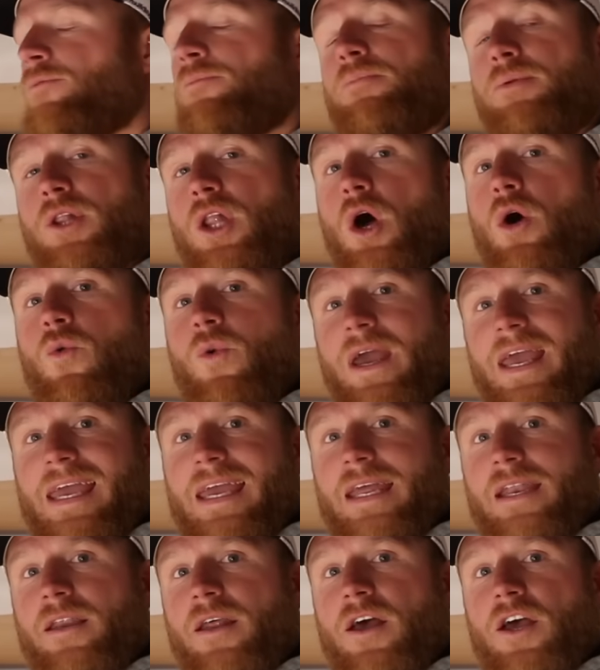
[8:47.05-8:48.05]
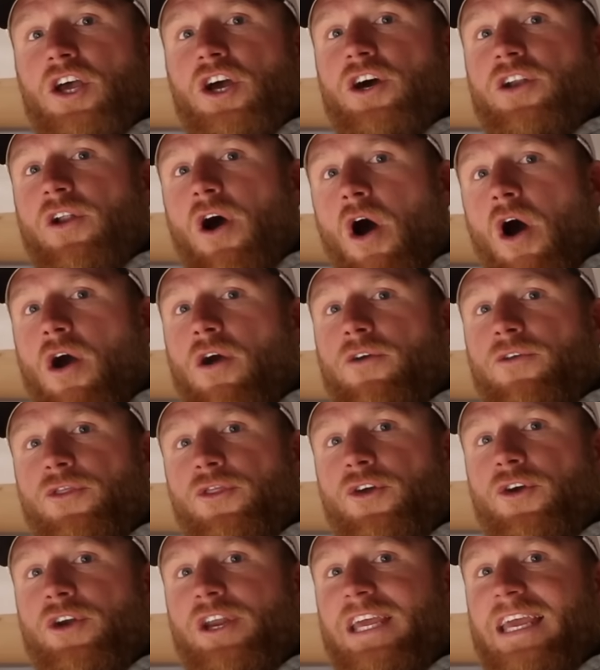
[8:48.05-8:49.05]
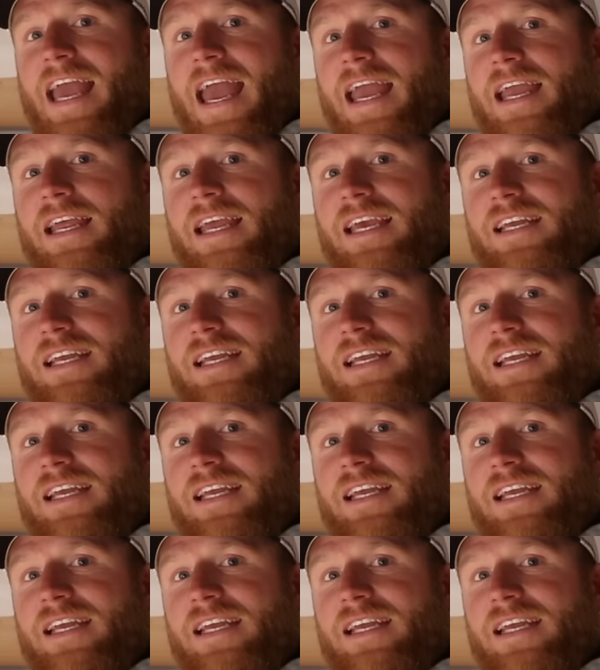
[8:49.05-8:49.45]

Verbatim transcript: blow in an R38